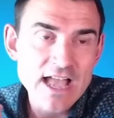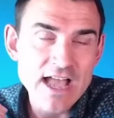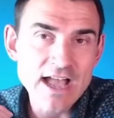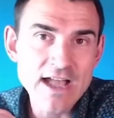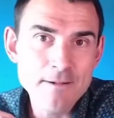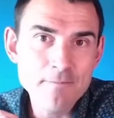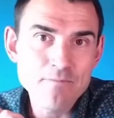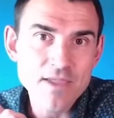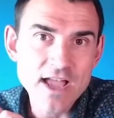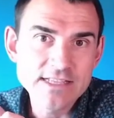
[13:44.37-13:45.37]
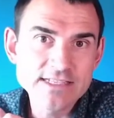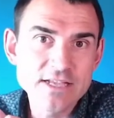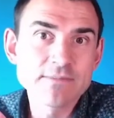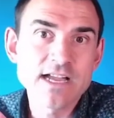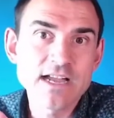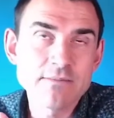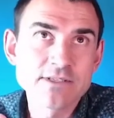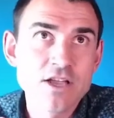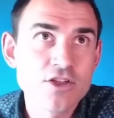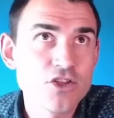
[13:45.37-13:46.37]
And sometimes
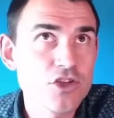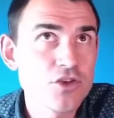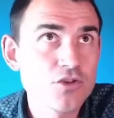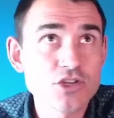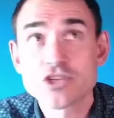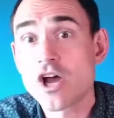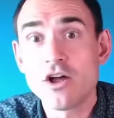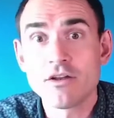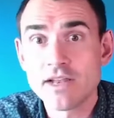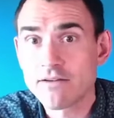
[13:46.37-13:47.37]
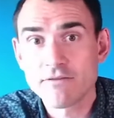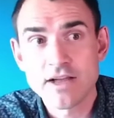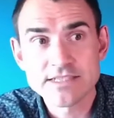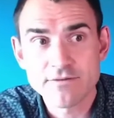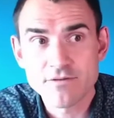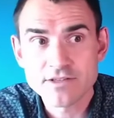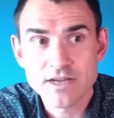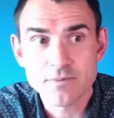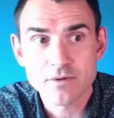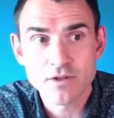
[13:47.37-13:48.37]
you just can't. Like I said, for
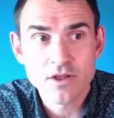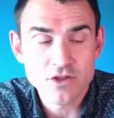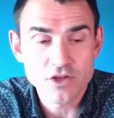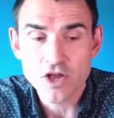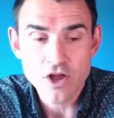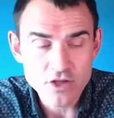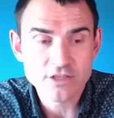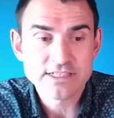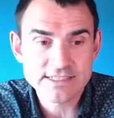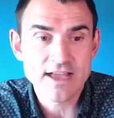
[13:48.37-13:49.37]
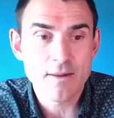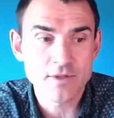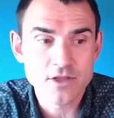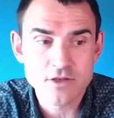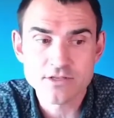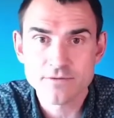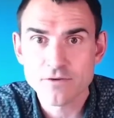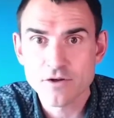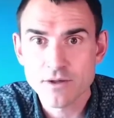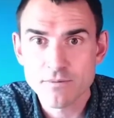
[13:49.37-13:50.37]
example, you can't set up a user
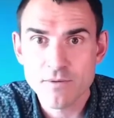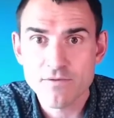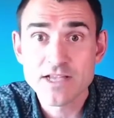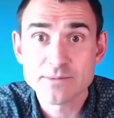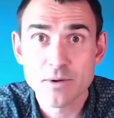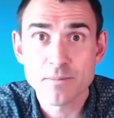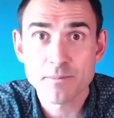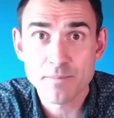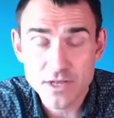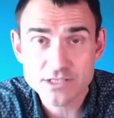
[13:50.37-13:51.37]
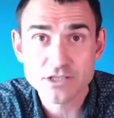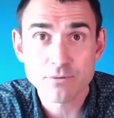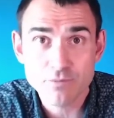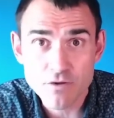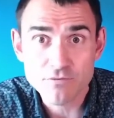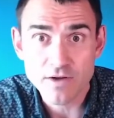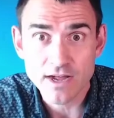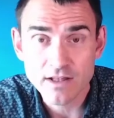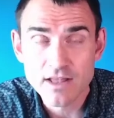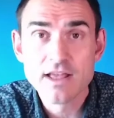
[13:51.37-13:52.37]
for a Facebook personal
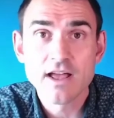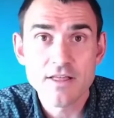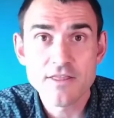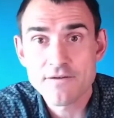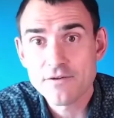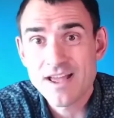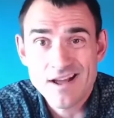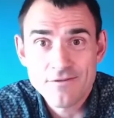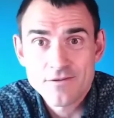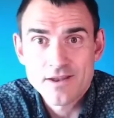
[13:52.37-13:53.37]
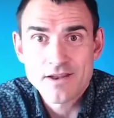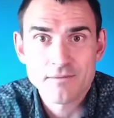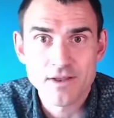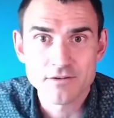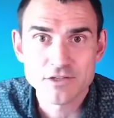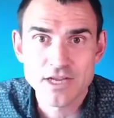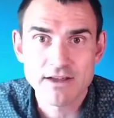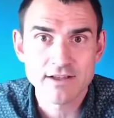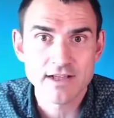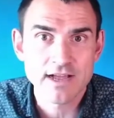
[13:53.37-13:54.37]
profile, and therefore you have to end up
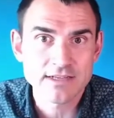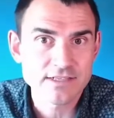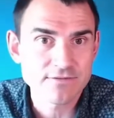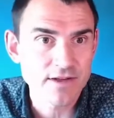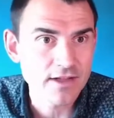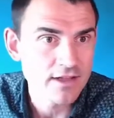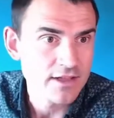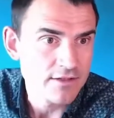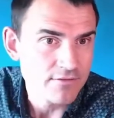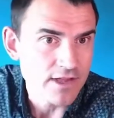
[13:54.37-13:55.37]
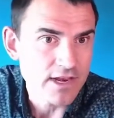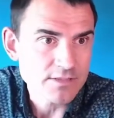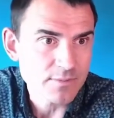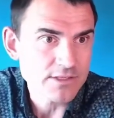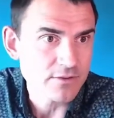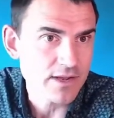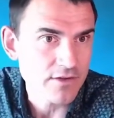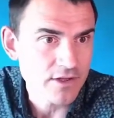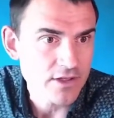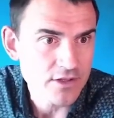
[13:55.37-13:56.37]
sharing access via LastPass or
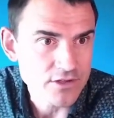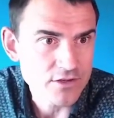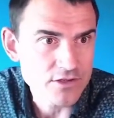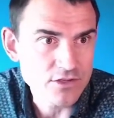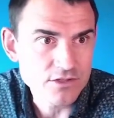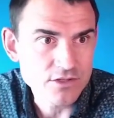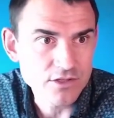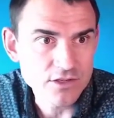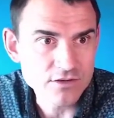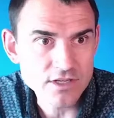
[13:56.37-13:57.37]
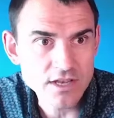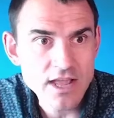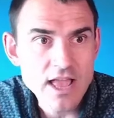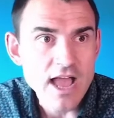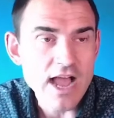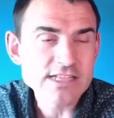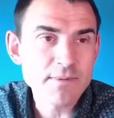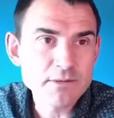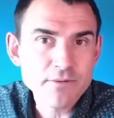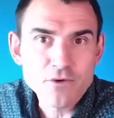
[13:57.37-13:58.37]
whatever you choose to use. And as I
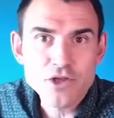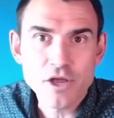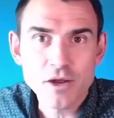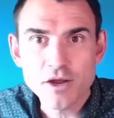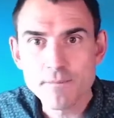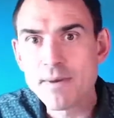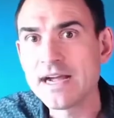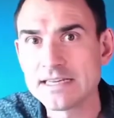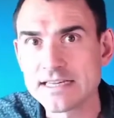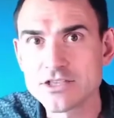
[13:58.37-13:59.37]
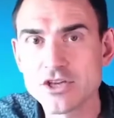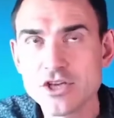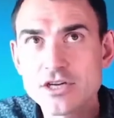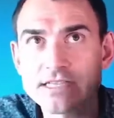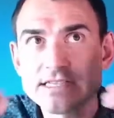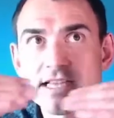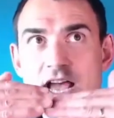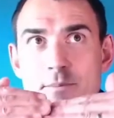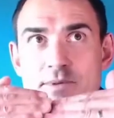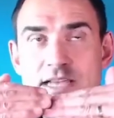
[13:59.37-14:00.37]
mentioned before, you can combine this, so you can set
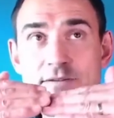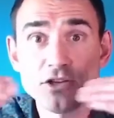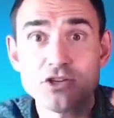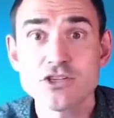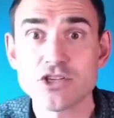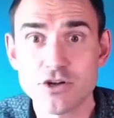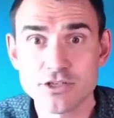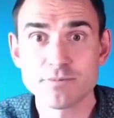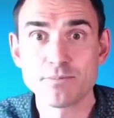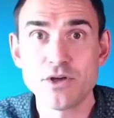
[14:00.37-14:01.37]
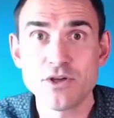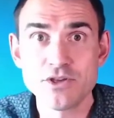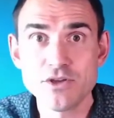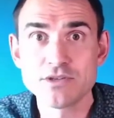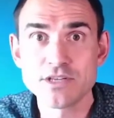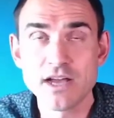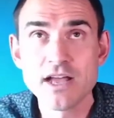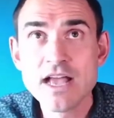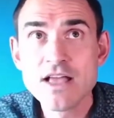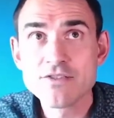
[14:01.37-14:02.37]
up, say if it does cost per user,
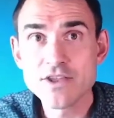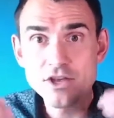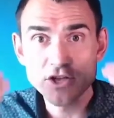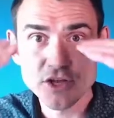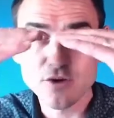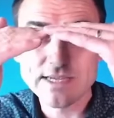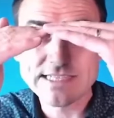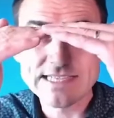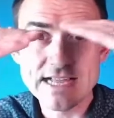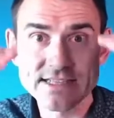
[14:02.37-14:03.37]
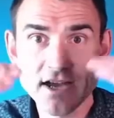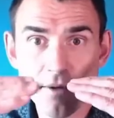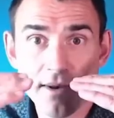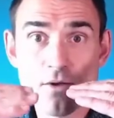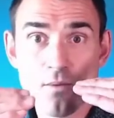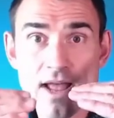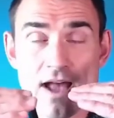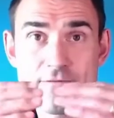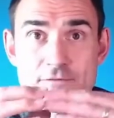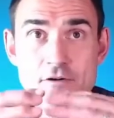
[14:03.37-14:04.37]
then you always set up like we
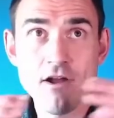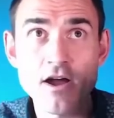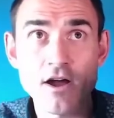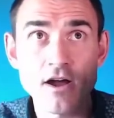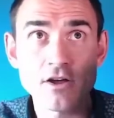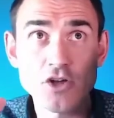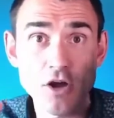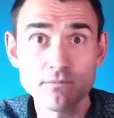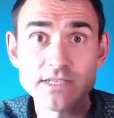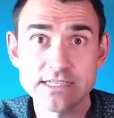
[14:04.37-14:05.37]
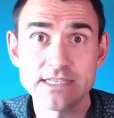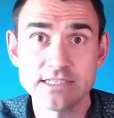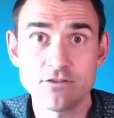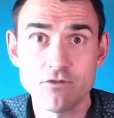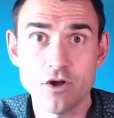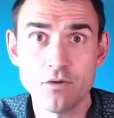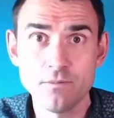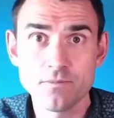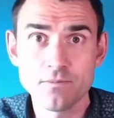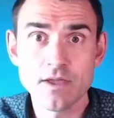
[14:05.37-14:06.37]
have for our comms assistant role.
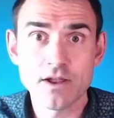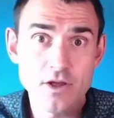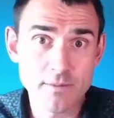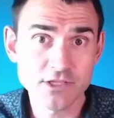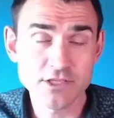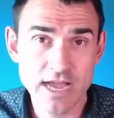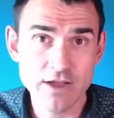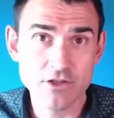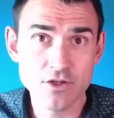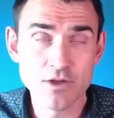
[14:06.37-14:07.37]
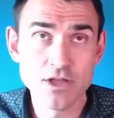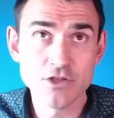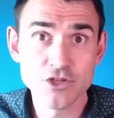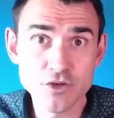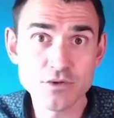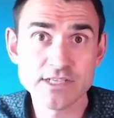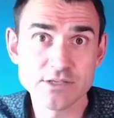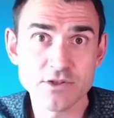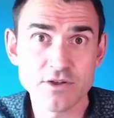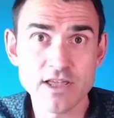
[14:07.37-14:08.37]
I'll come on to how you use
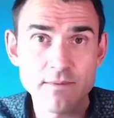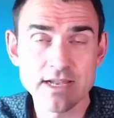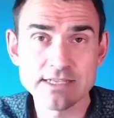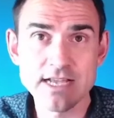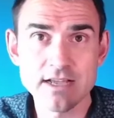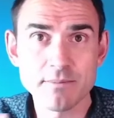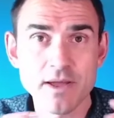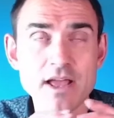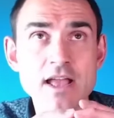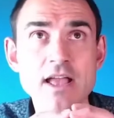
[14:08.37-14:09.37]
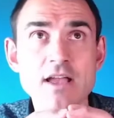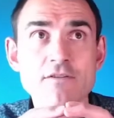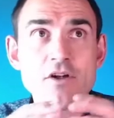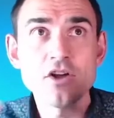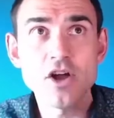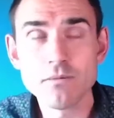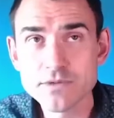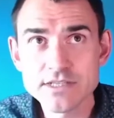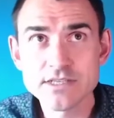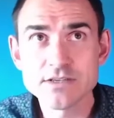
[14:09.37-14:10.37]
this with your email in a second, but for our comms
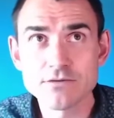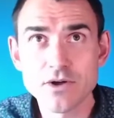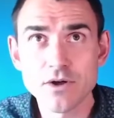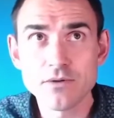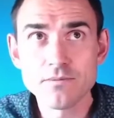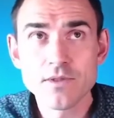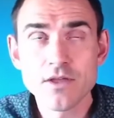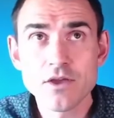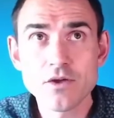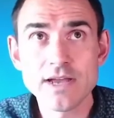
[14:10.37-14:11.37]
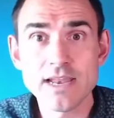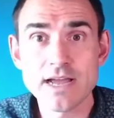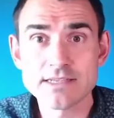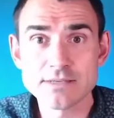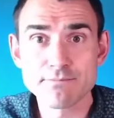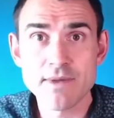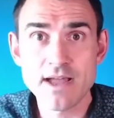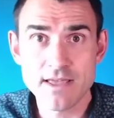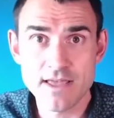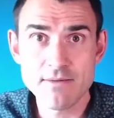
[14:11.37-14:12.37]
assistant role, who can access
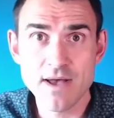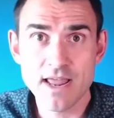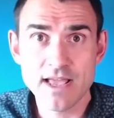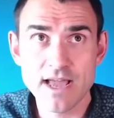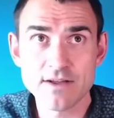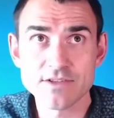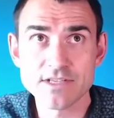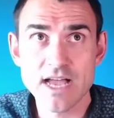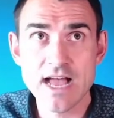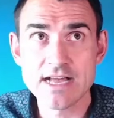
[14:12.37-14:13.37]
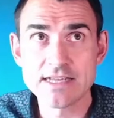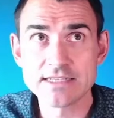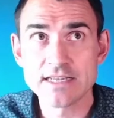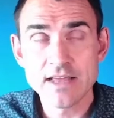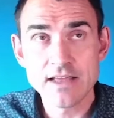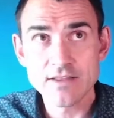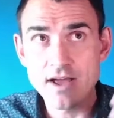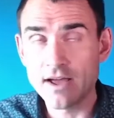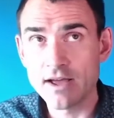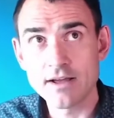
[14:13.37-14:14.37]
my email accounts and
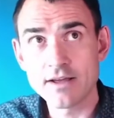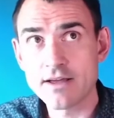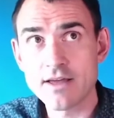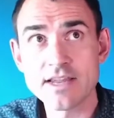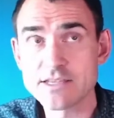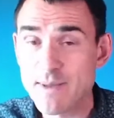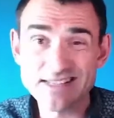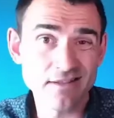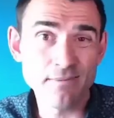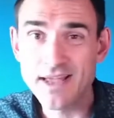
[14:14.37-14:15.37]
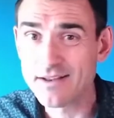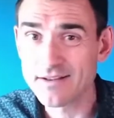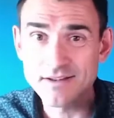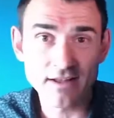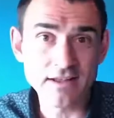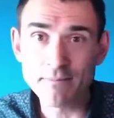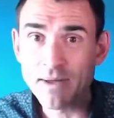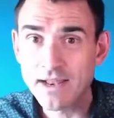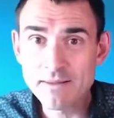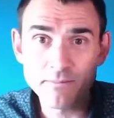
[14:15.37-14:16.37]
it's basically the main
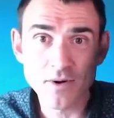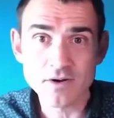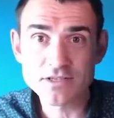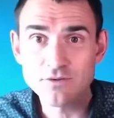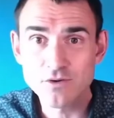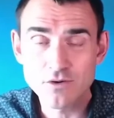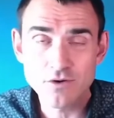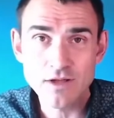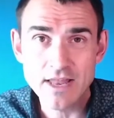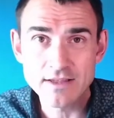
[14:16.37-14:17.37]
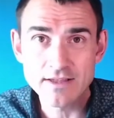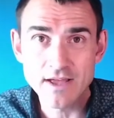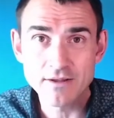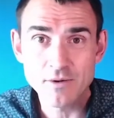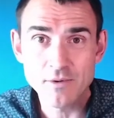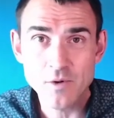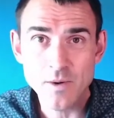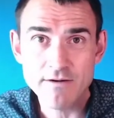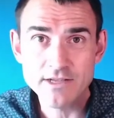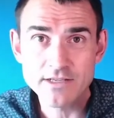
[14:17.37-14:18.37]
email inbox for any incoming
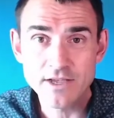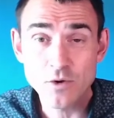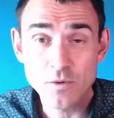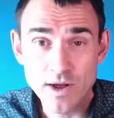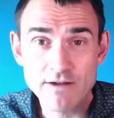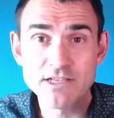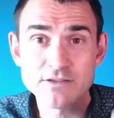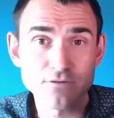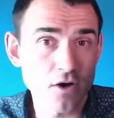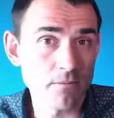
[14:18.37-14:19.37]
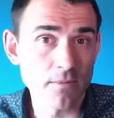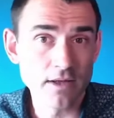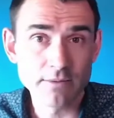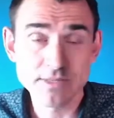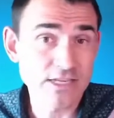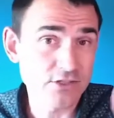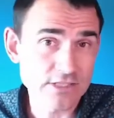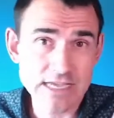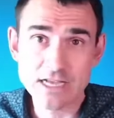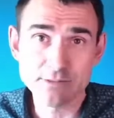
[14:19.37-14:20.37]
inquiries from potential
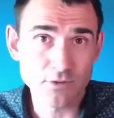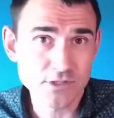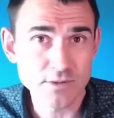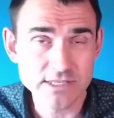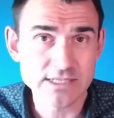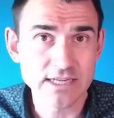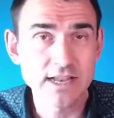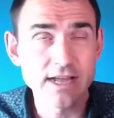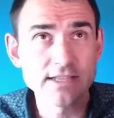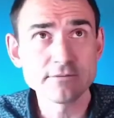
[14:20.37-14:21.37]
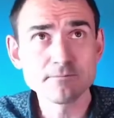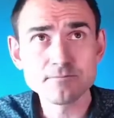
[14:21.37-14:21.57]
sales, but also existing clients.